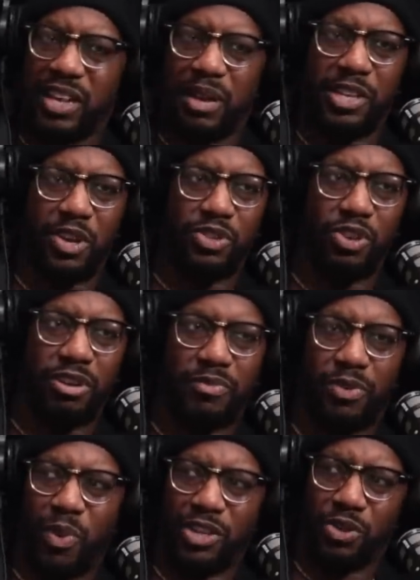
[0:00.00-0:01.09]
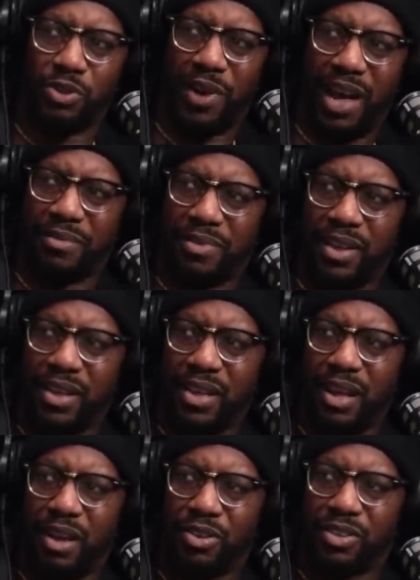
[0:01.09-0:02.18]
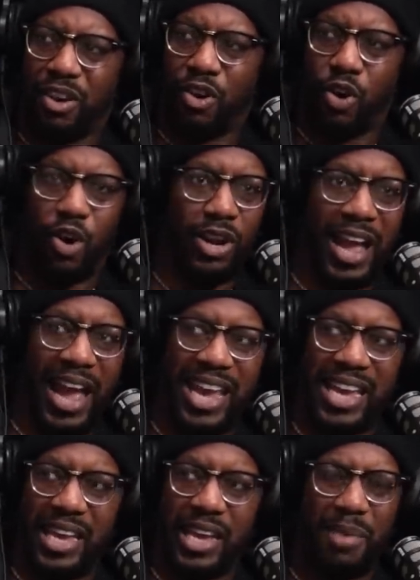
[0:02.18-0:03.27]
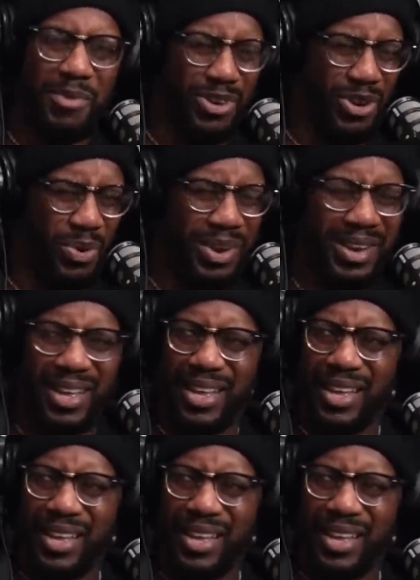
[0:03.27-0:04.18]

You're telling me to go to Tottenham for $125? Okay, or, cool, or like $80? I'm not going.